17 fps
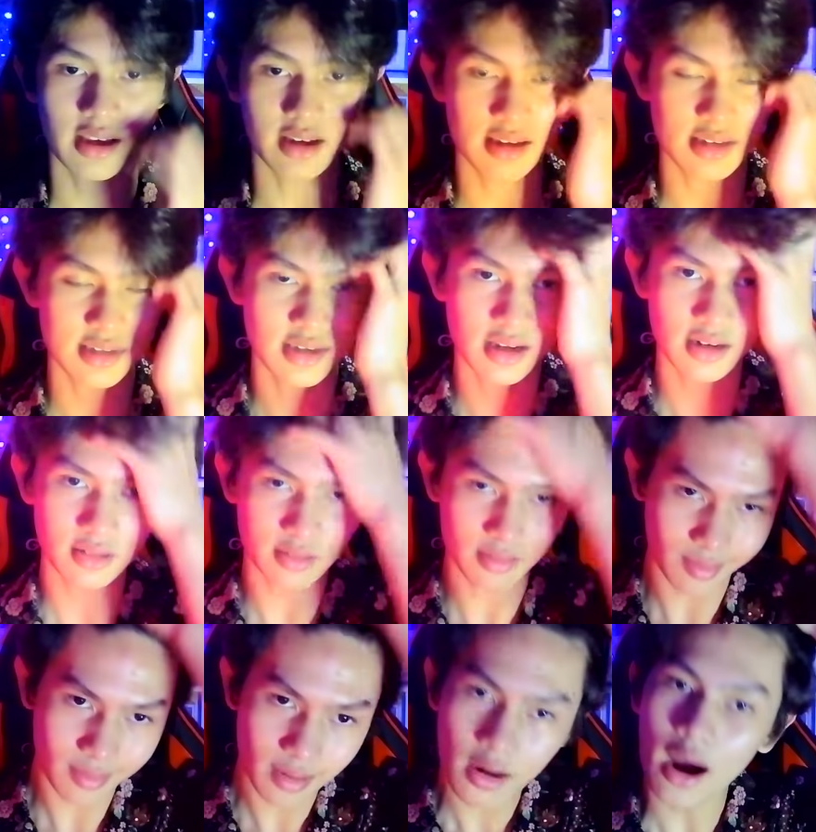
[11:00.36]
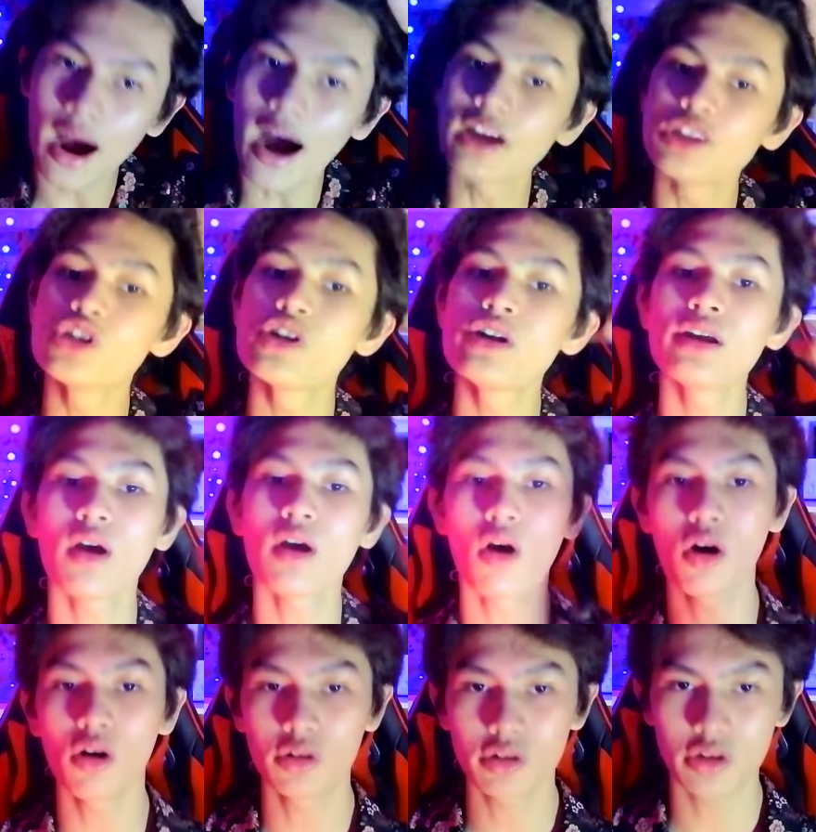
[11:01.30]
I said, I treat all
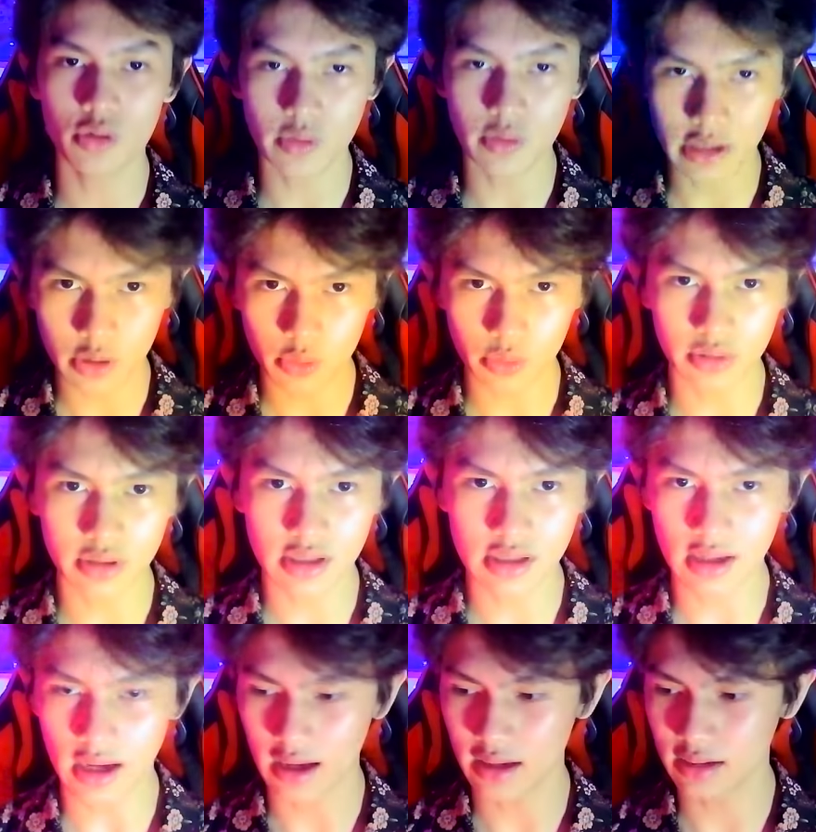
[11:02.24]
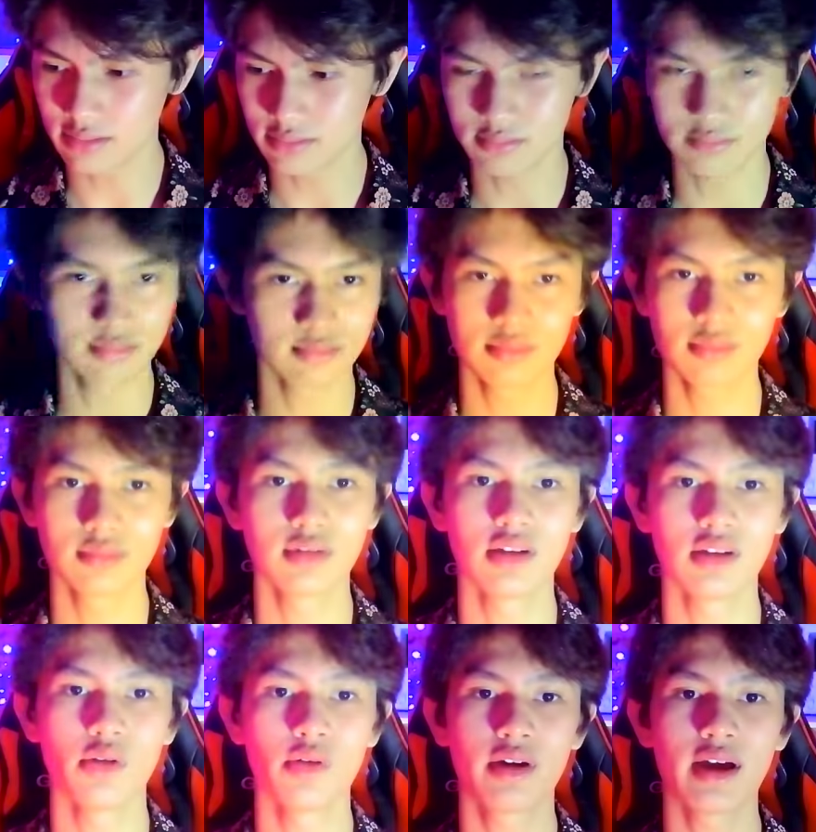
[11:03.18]
you equally, and your
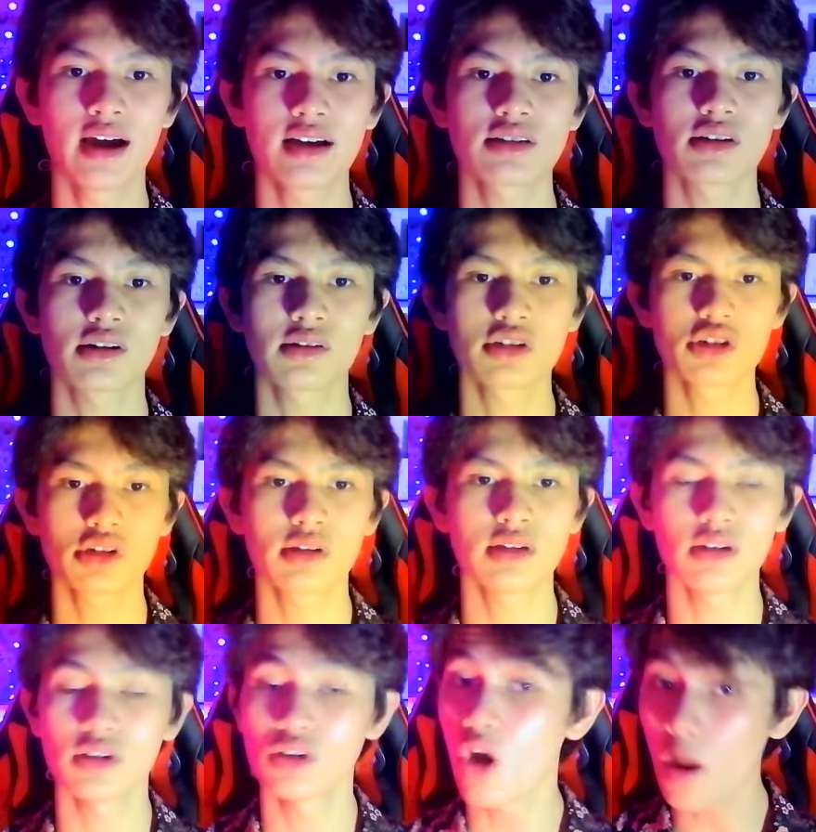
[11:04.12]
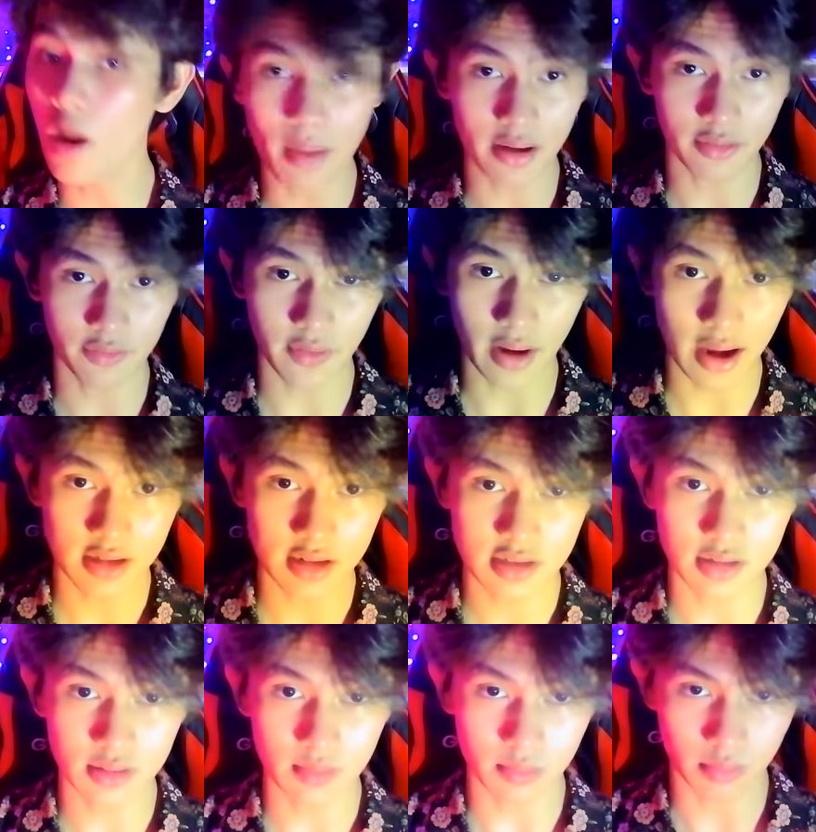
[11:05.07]
guys are literally not my fans,
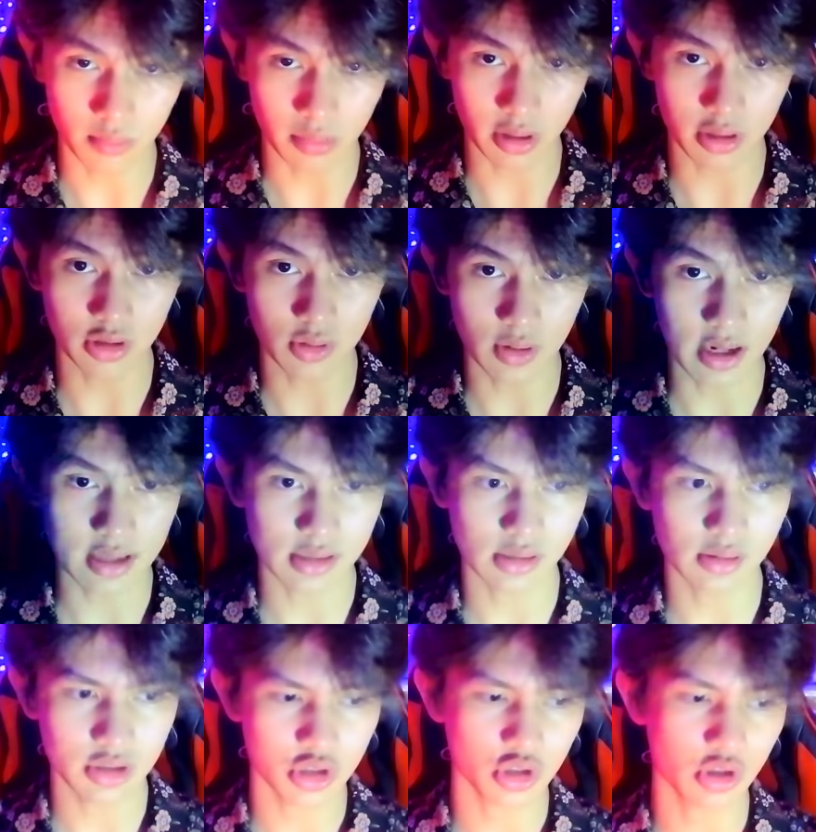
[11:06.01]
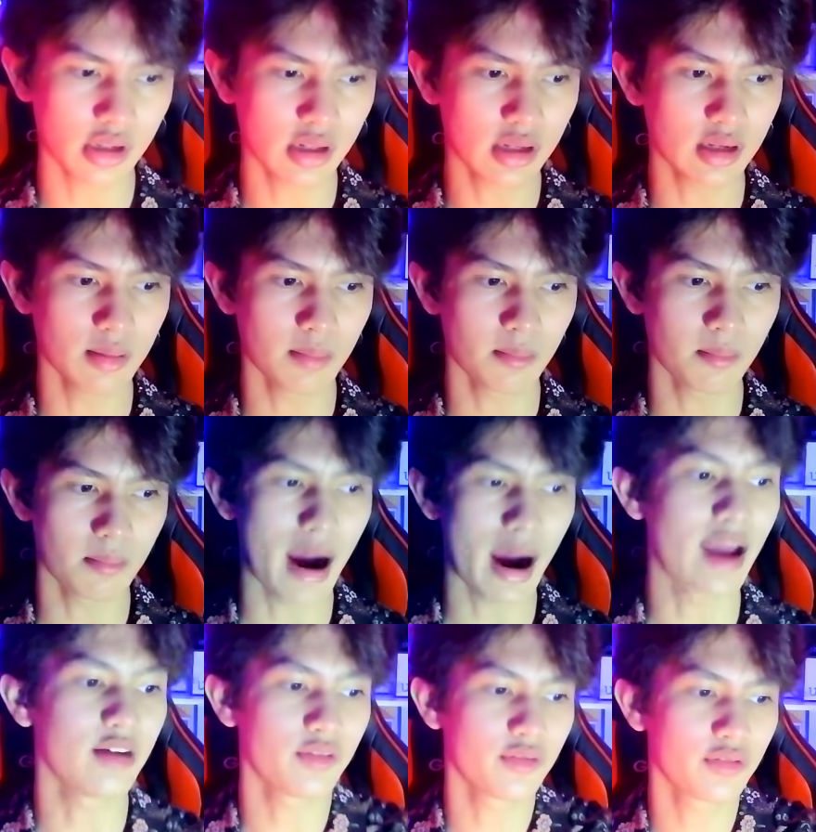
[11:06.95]
but you guys are literally my
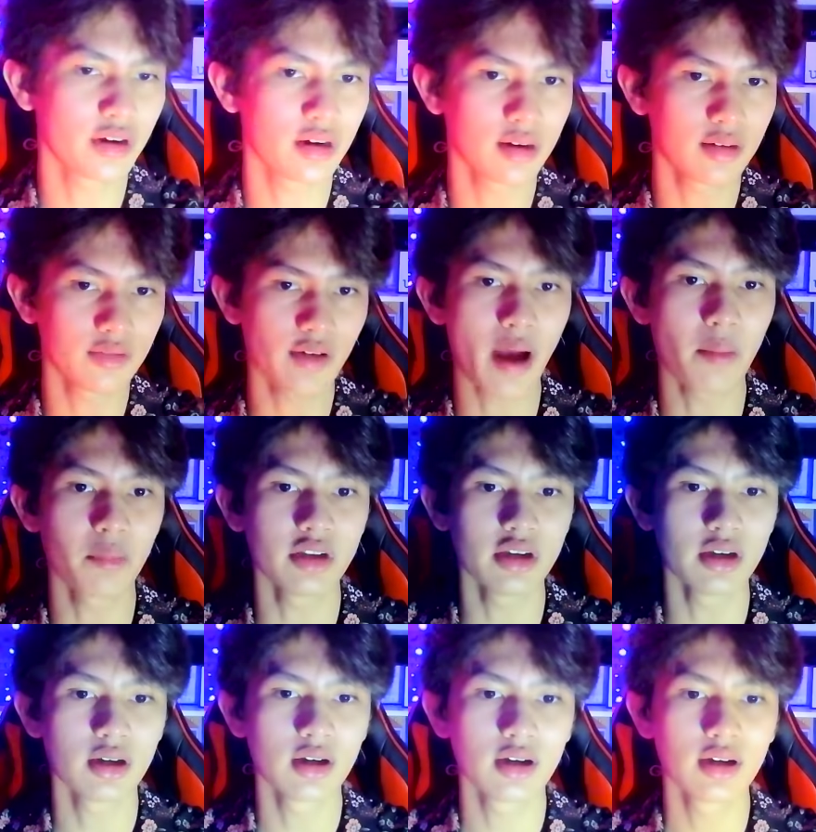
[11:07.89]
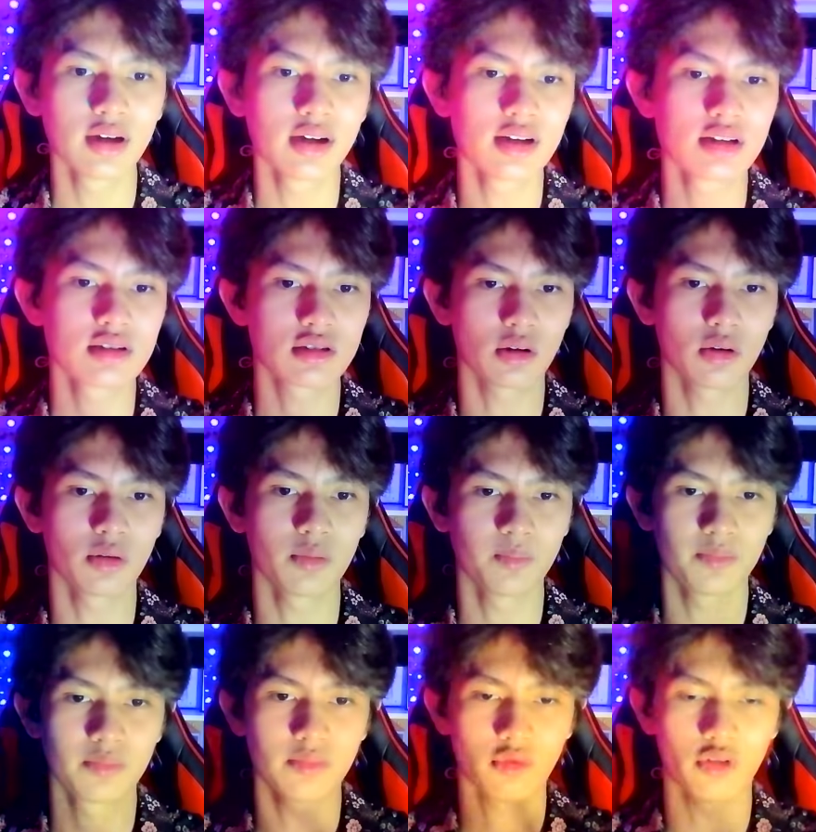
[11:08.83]
freaking family. So,
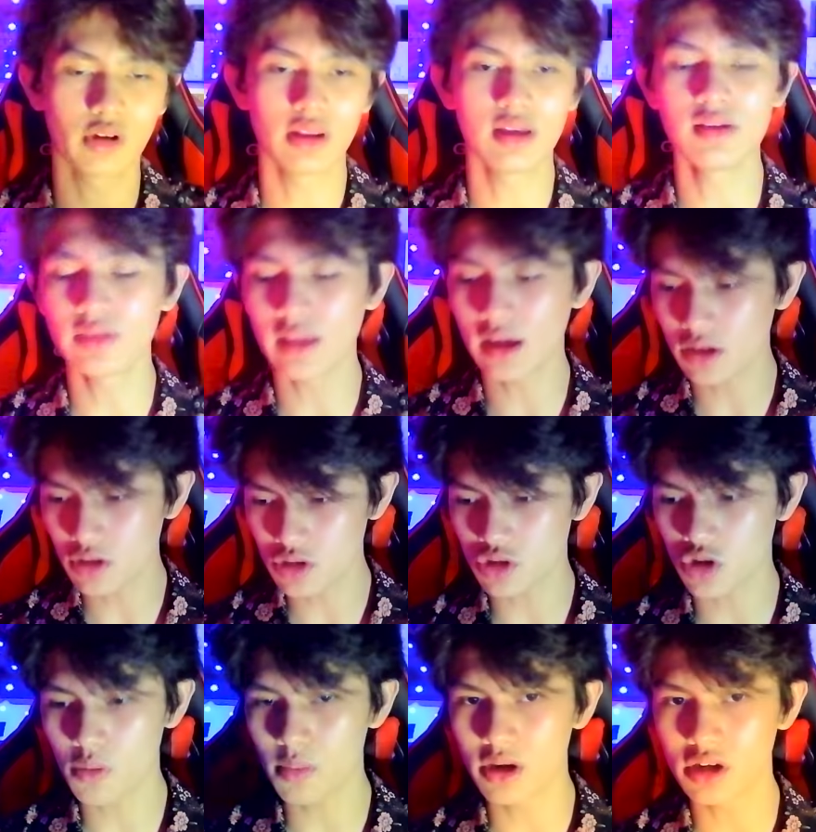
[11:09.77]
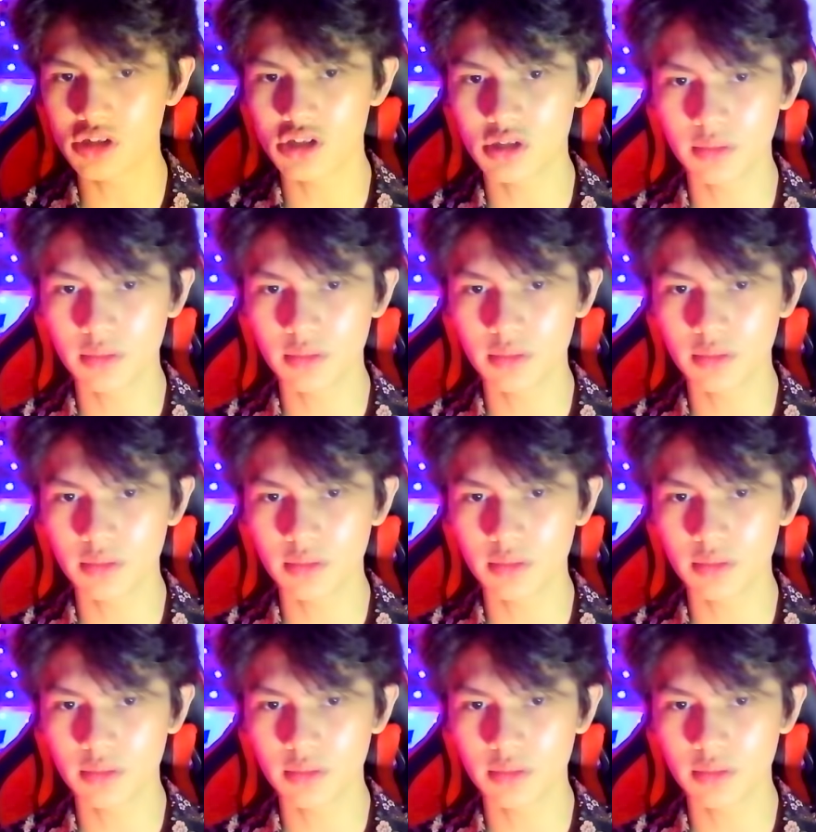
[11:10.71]
really, thank you so much.